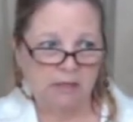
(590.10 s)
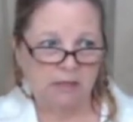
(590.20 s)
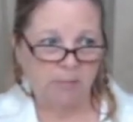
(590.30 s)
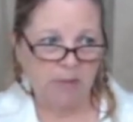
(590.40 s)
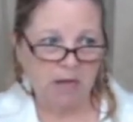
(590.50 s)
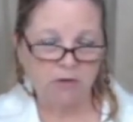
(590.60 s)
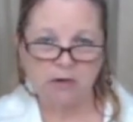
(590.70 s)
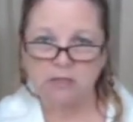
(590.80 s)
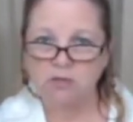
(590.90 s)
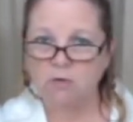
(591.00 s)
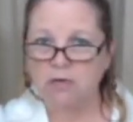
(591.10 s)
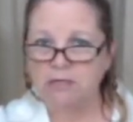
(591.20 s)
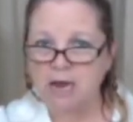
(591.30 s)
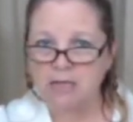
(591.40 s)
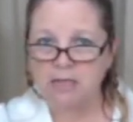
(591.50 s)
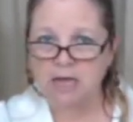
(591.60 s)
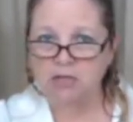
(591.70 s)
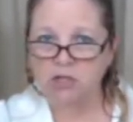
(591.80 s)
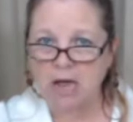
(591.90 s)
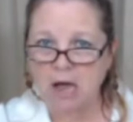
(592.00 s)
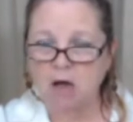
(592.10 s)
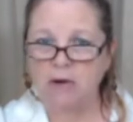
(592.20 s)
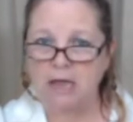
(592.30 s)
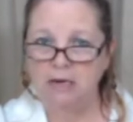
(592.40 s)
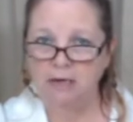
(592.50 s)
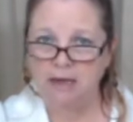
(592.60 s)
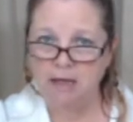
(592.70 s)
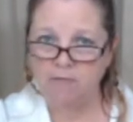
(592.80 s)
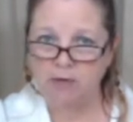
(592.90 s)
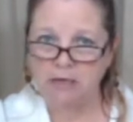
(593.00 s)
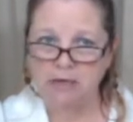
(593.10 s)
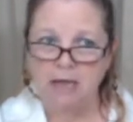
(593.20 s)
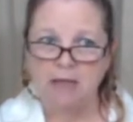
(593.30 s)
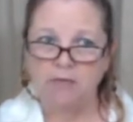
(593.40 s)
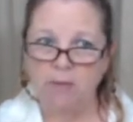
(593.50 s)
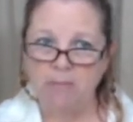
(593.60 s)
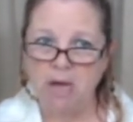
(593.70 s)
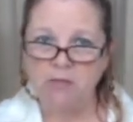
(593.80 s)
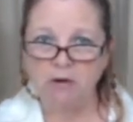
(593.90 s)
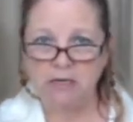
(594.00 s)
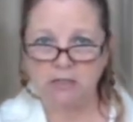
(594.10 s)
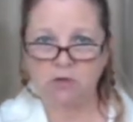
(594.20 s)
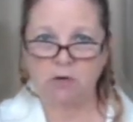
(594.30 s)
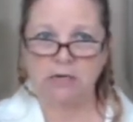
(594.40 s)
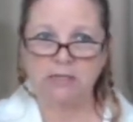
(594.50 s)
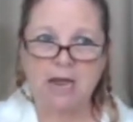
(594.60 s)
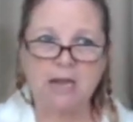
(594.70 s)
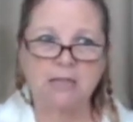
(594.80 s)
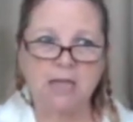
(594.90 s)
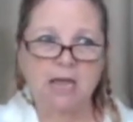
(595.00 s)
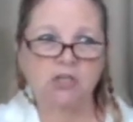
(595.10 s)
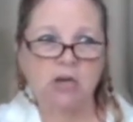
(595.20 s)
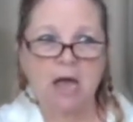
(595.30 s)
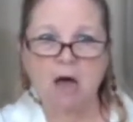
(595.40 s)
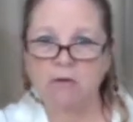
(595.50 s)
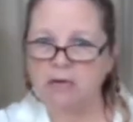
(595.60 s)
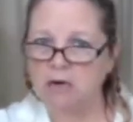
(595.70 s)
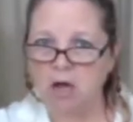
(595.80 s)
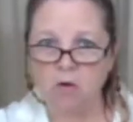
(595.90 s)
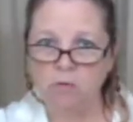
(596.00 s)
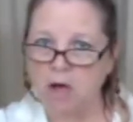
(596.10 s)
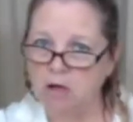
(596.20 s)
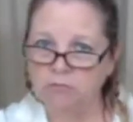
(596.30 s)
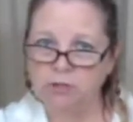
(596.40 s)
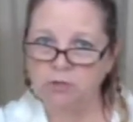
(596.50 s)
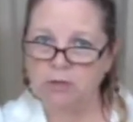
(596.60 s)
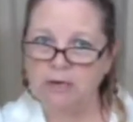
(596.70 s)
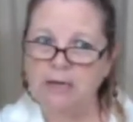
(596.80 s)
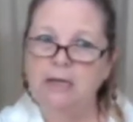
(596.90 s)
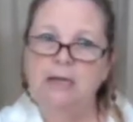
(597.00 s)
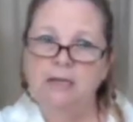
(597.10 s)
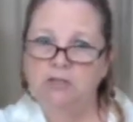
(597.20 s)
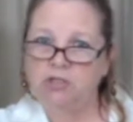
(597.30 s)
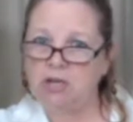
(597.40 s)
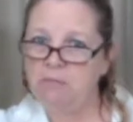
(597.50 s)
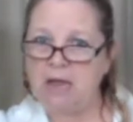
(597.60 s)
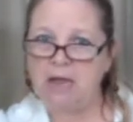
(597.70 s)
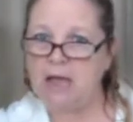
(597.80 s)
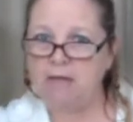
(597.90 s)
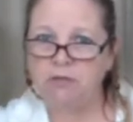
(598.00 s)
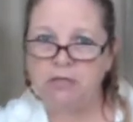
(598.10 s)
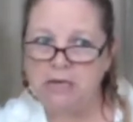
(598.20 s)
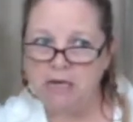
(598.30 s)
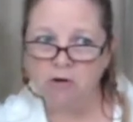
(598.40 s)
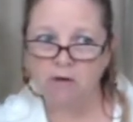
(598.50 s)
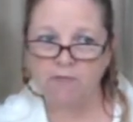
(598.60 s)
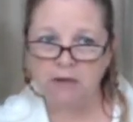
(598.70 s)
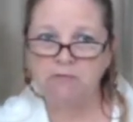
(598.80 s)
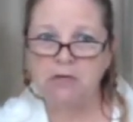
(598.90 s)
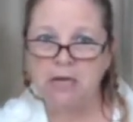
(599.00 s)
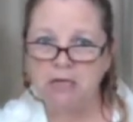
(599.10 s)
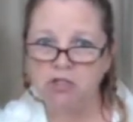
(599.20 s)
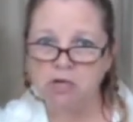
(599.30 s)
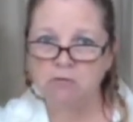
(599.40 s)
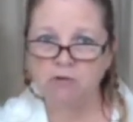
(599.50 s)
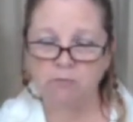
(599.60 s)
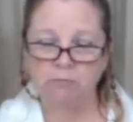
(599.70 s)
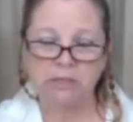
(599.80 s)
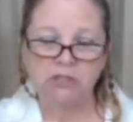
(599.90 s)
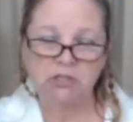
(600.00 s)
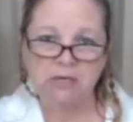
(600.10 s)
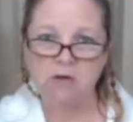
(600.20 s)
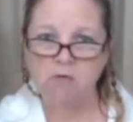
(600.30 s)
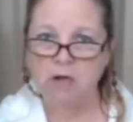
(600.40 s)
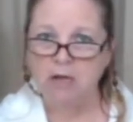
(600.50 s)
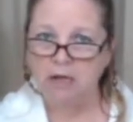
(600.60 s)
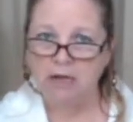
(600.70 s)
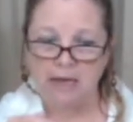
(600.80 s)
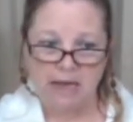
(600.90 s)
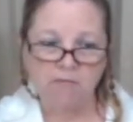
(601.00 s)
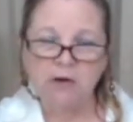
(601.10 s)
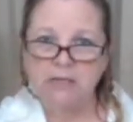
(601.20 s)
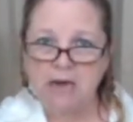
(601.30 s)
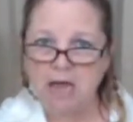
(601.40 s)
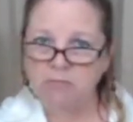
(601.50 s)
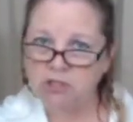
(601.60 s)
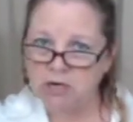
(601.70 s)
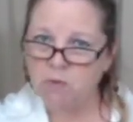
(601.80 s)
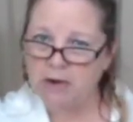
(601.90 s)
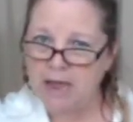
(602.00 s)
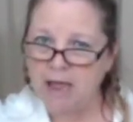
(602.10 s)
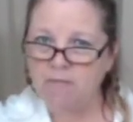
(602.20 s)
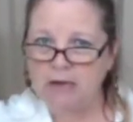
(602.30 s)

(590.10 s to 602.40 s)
the mother is going to take that child and love it. The mother is going to take that child and hold on to it. She may have 10 or 15 children, but still, every time she would have a